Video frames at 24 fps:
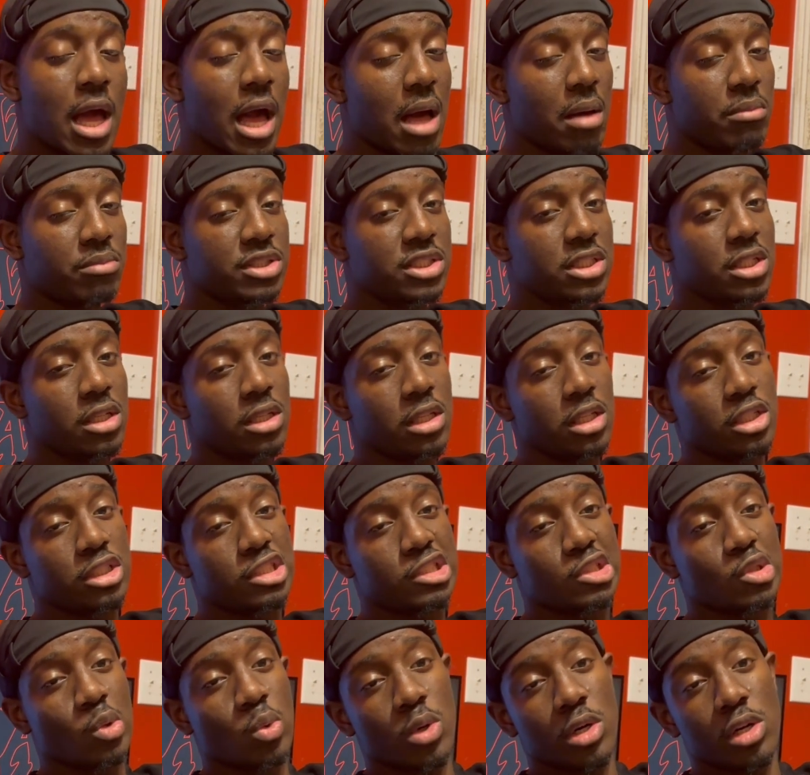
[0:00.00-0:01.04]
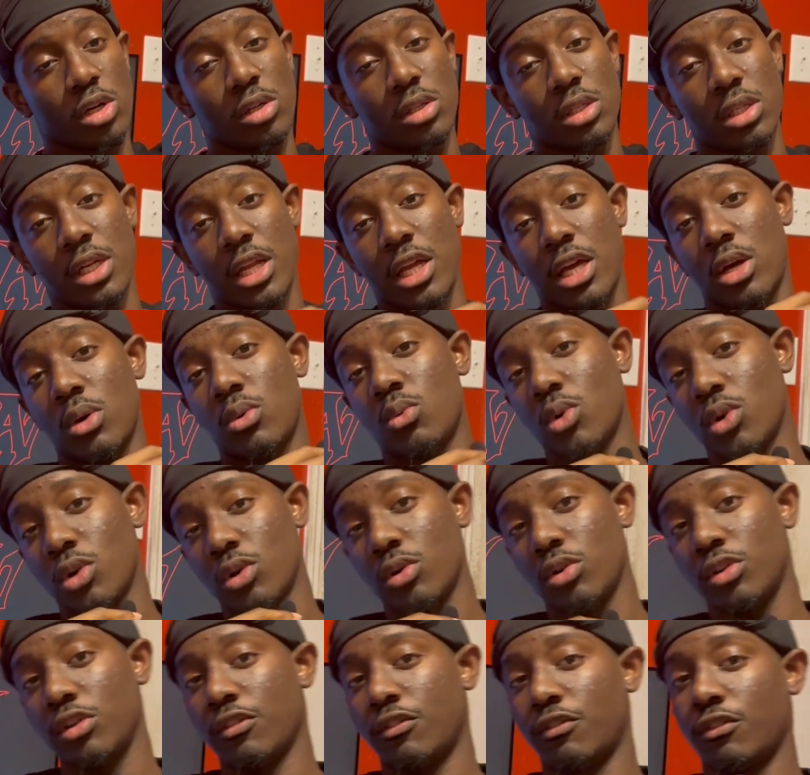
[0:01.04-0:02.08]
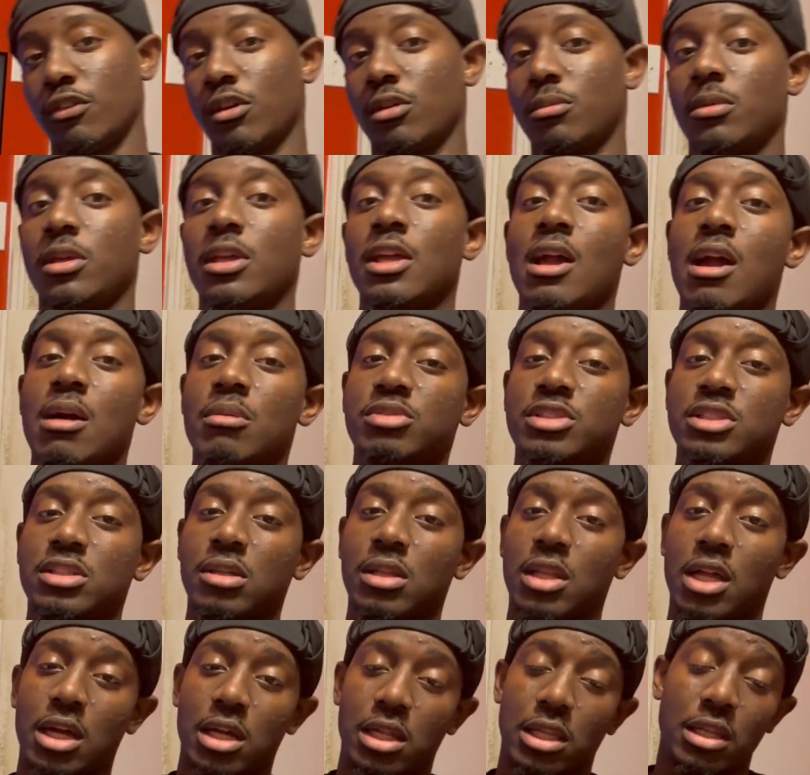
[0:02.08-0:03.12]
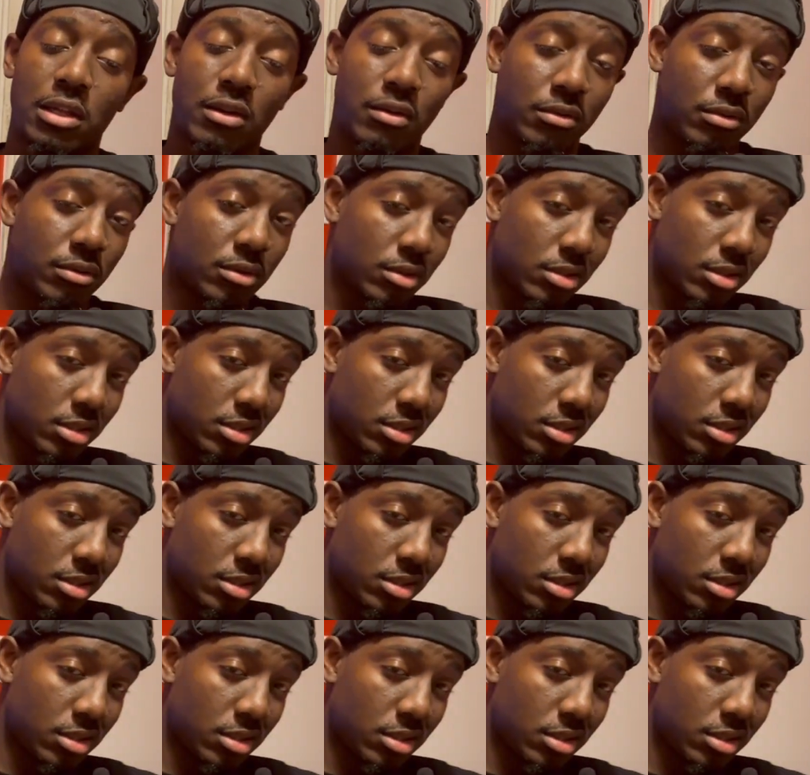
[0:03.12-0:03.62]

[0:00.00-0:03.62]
I'm still a squirrel in that world, you feel me? I'm still like a little